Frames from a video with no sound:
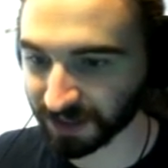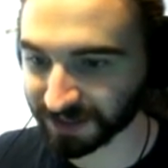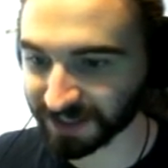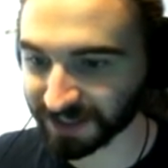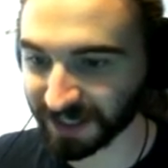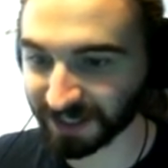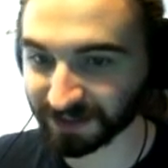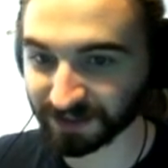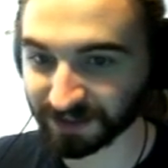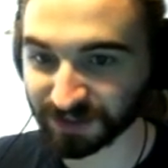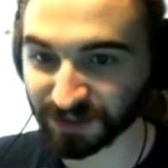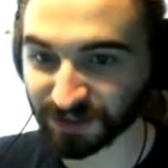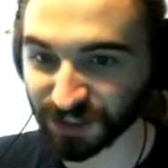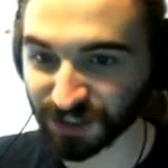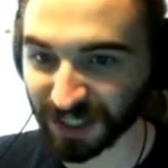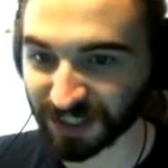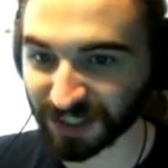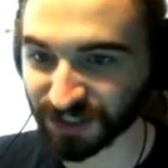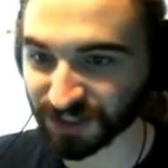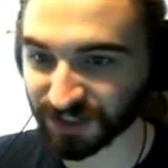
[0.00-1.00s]
again,
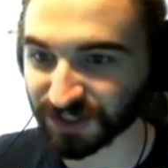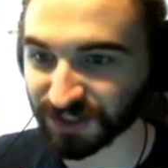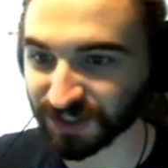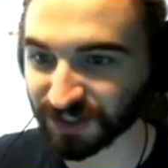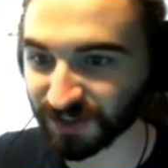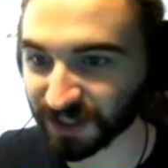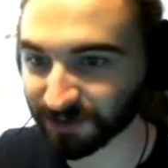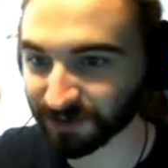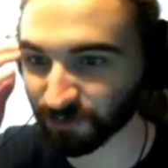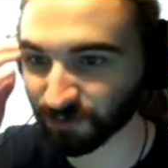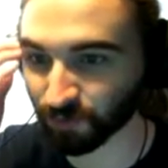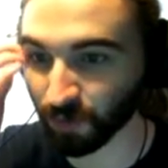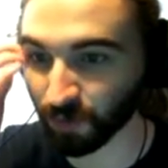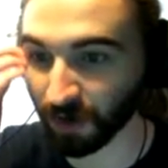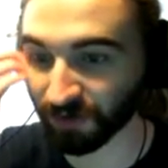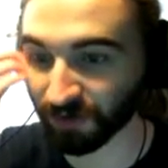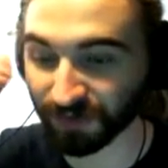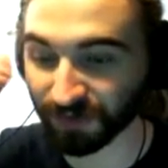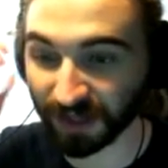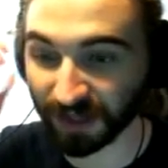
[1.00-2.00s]
congestion is going to be
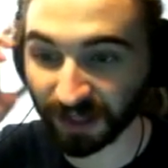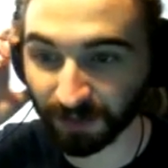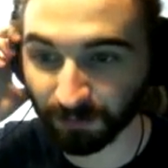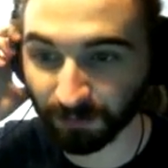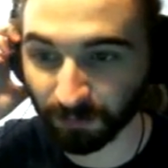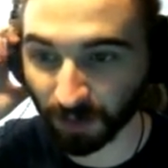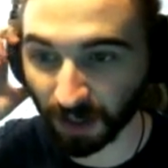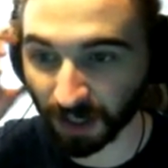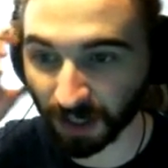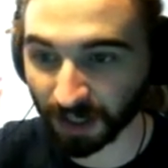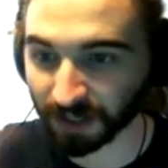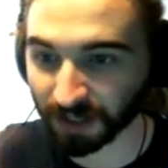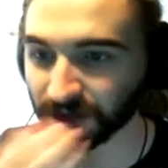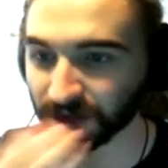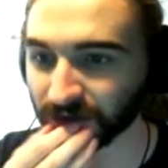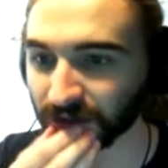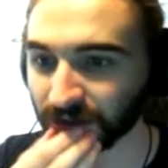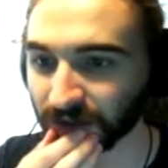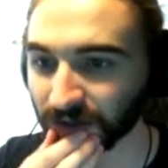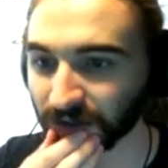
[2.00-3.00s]
rough there, but...
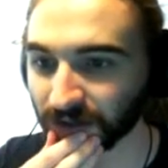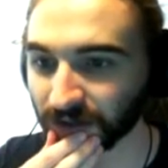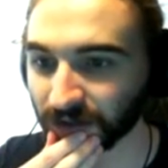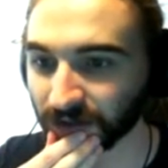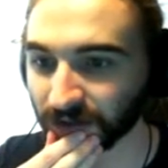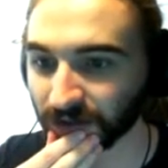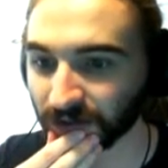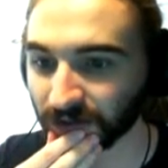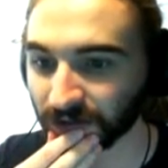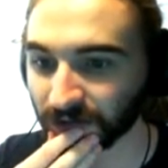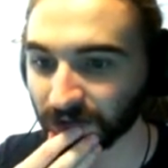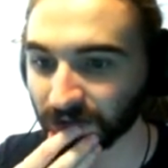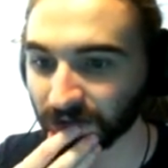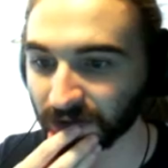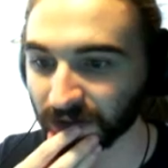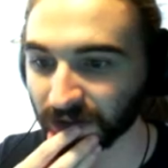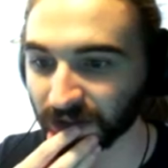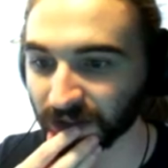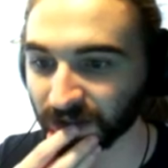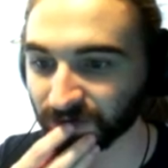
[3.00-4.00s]

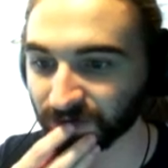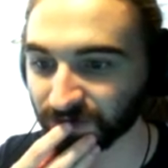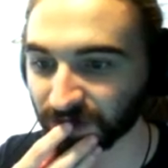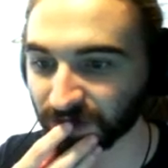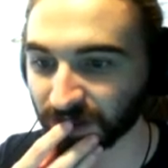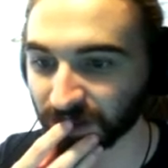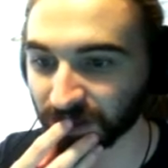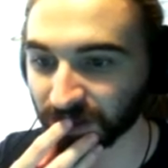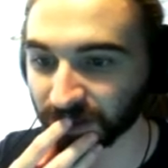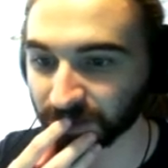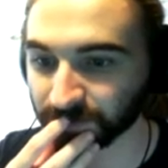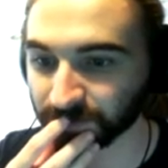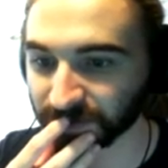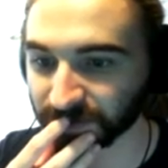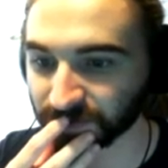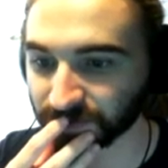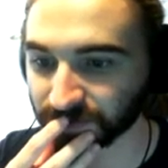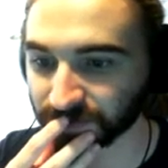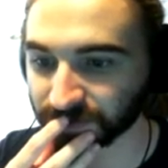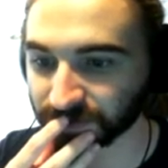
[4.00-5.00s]
if I
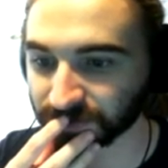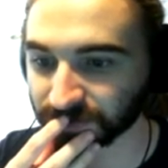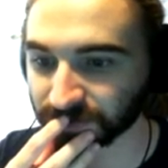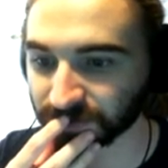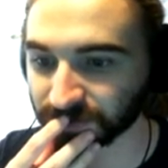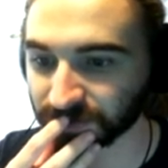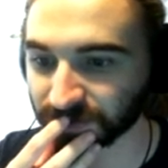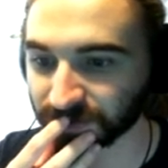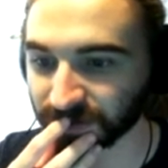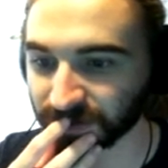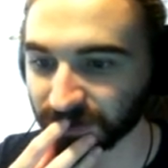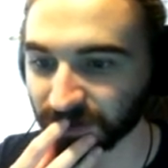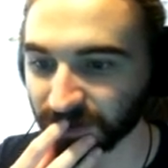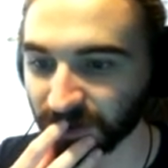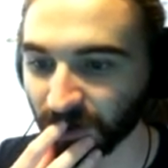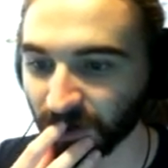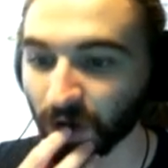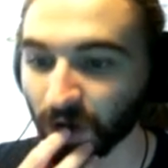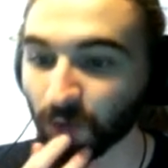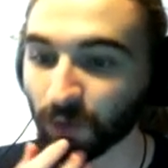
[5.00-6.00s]
build...
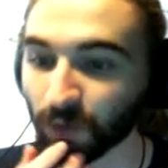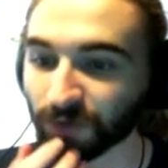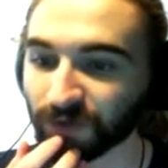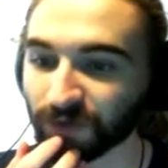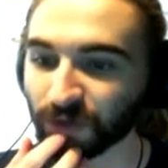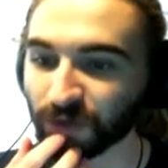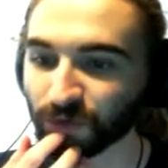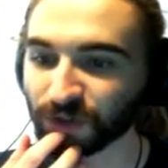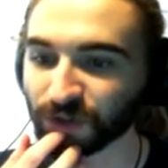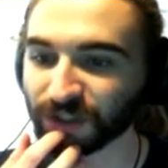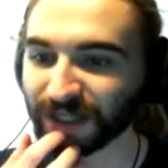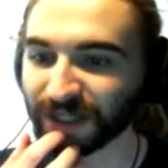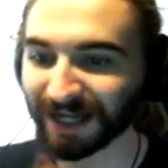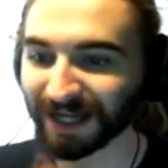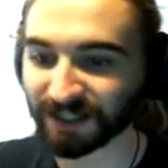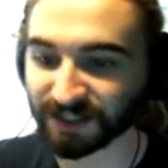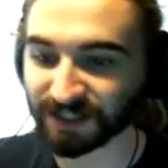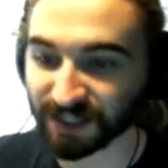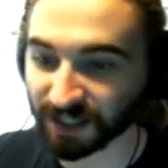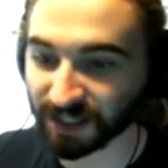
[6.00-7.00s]
what if I don't
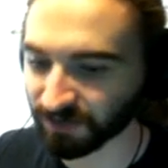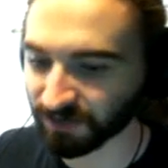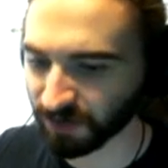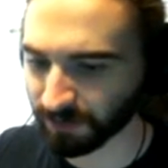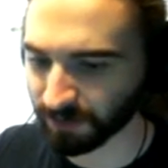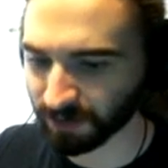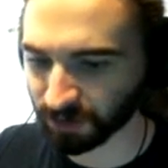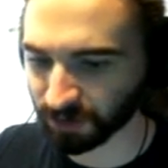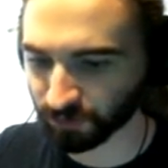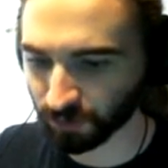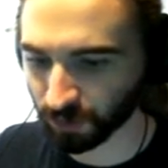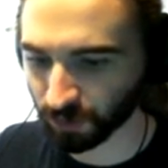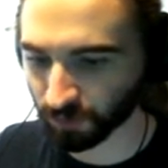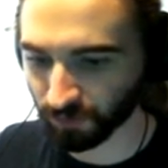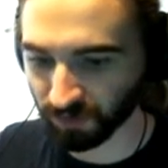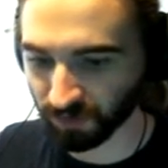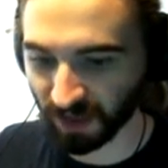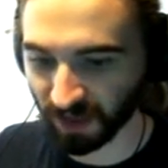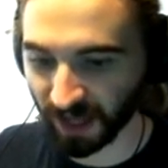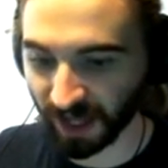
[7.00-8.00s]
connect it? If I build a
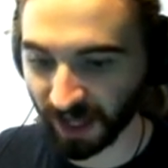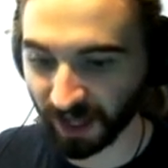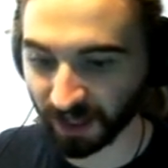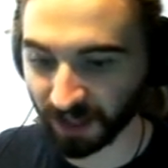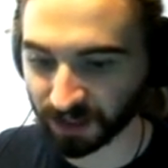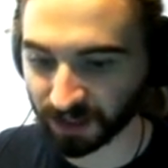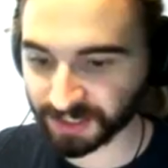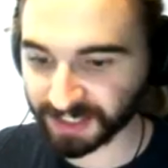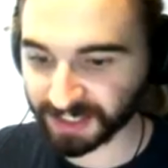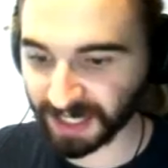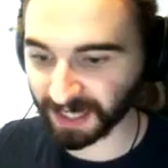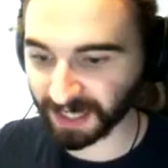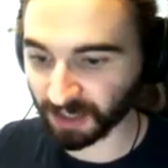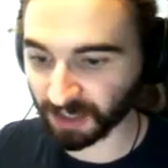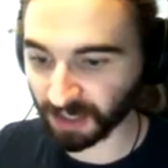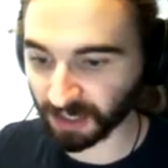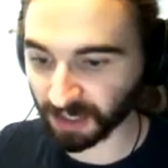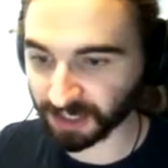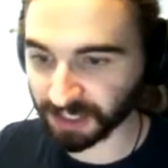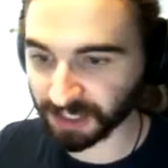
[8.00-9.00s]
road there, can
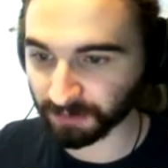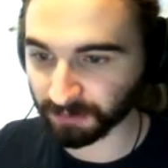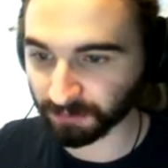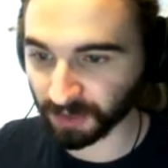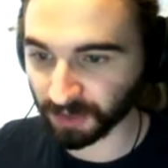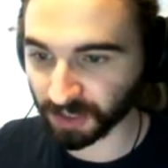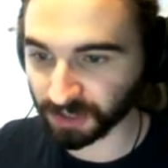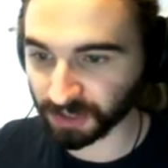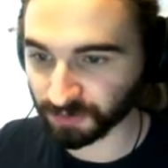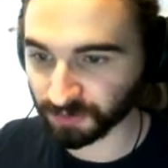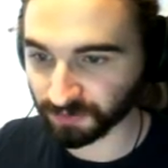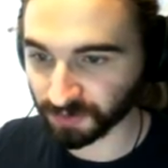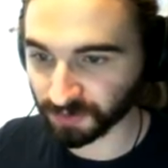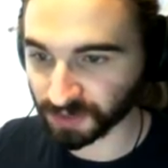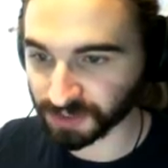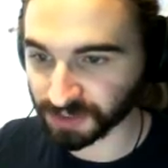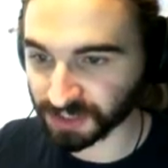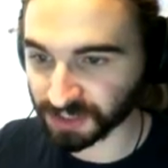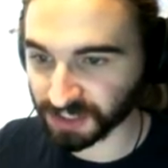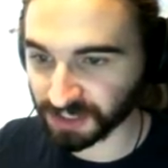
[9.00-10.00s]
I get my
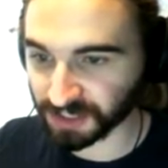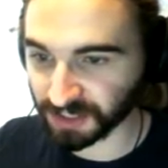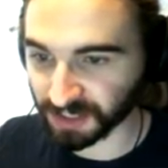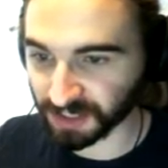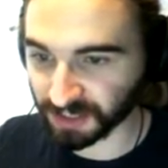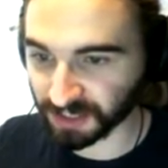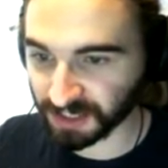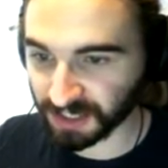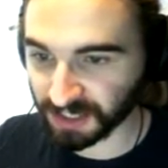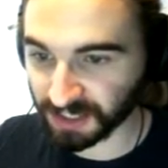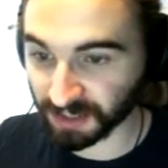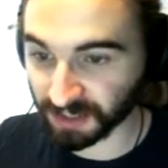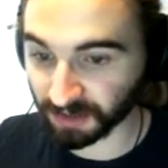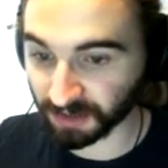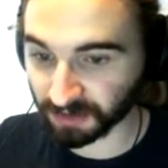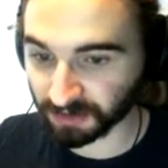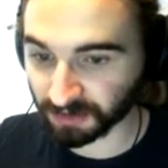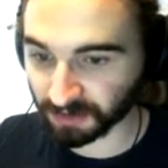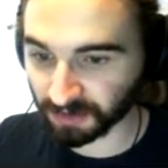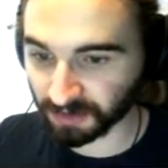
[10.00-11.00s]
university in
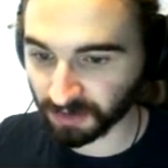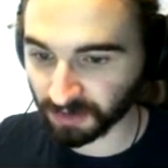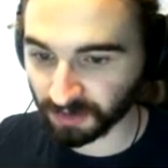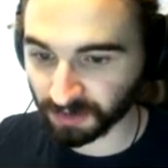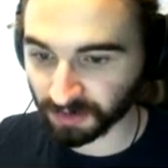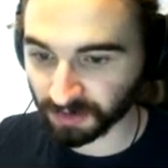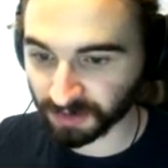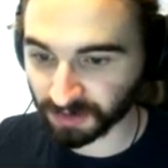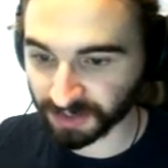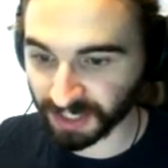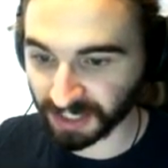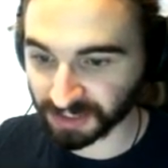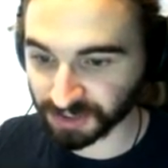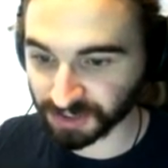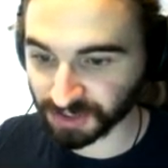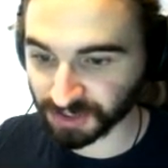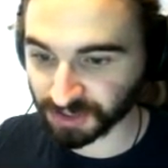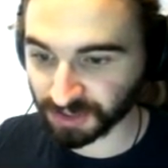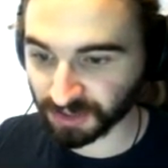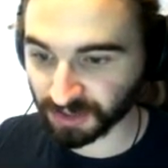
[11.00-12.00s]
here?
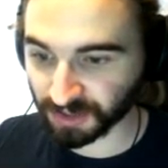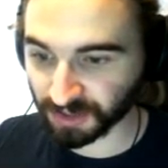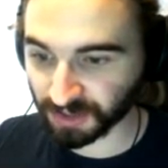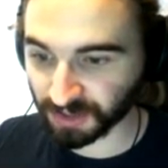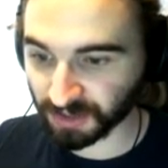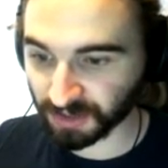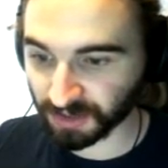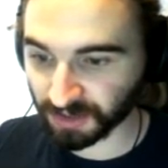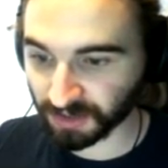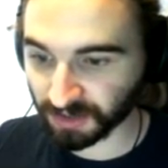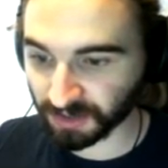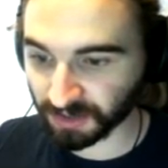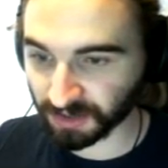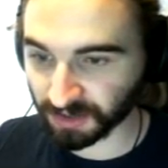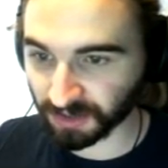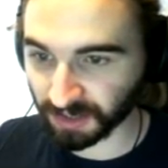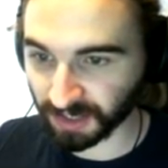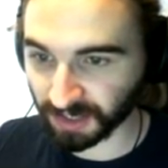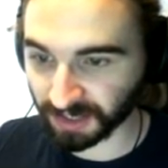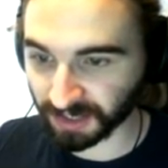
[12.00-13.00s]
Yes.
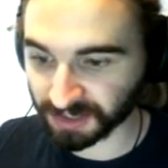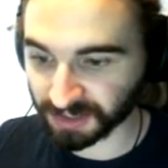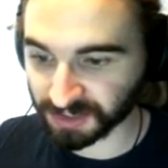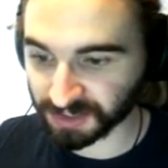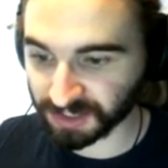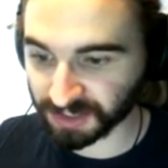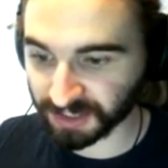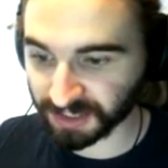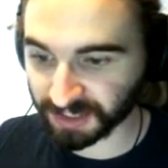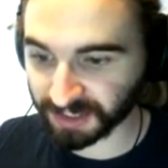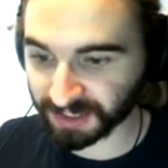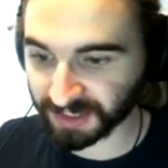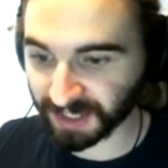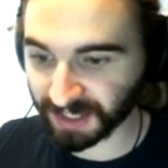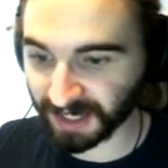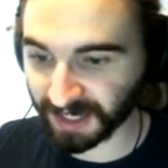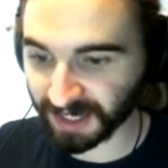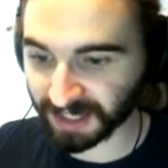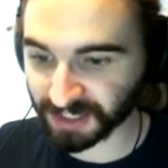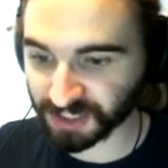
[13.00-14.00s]
And its
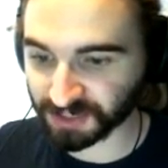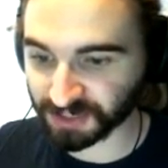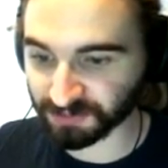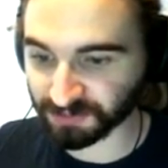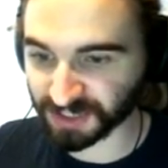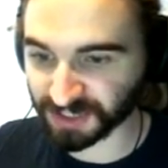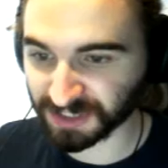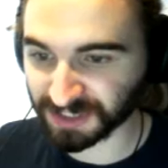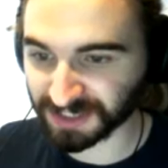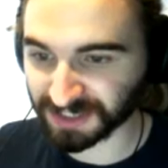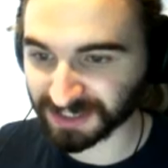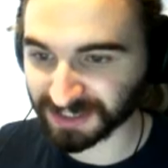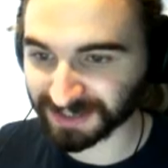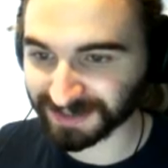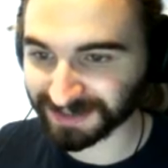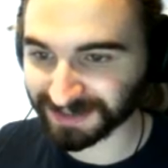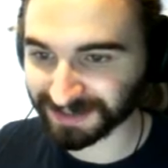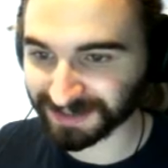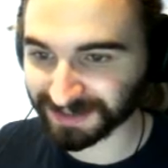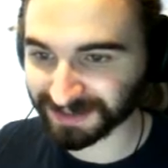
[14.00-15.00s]
catchment
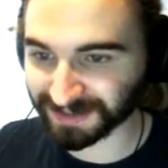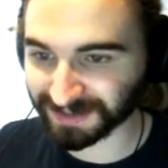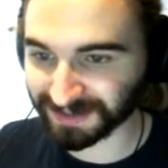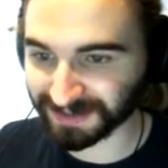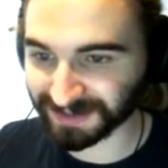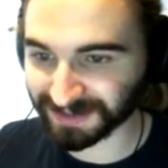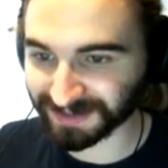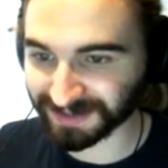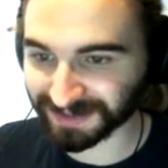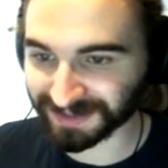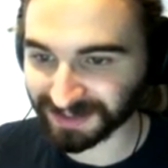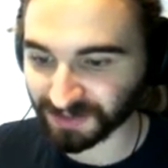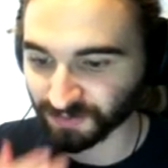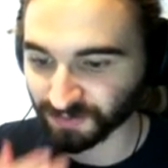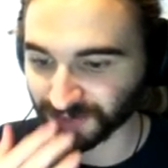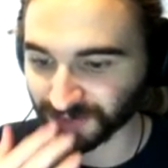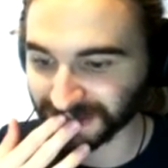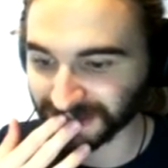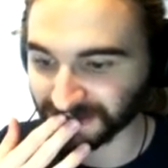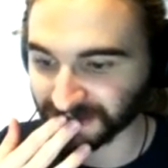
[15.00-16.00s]
is
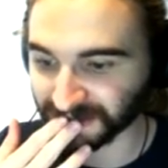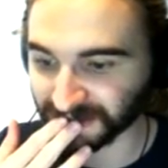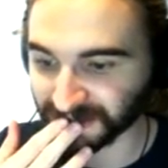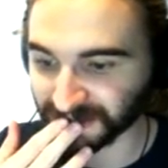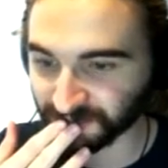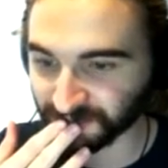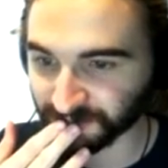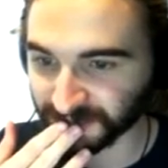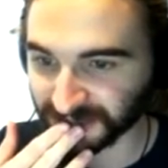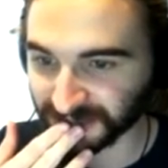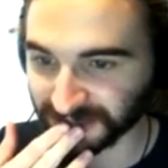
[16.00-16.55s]
just wide enough,